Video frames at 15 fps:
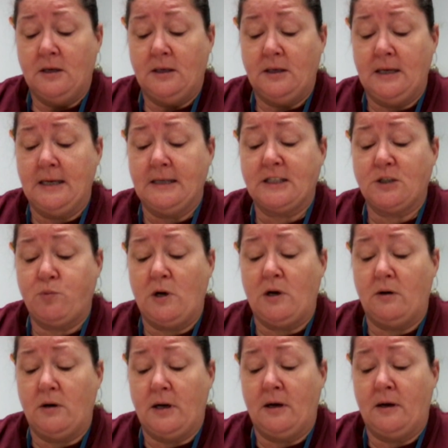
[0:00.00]
Yes,
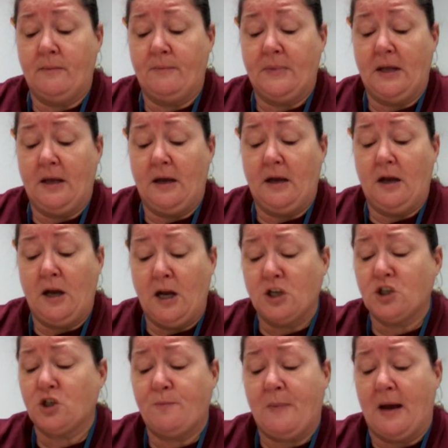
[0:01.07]
well,
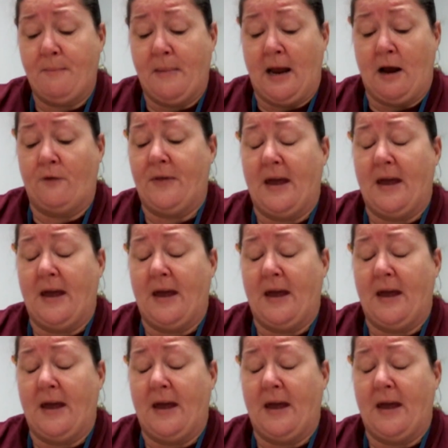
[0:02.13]
hush my mouth.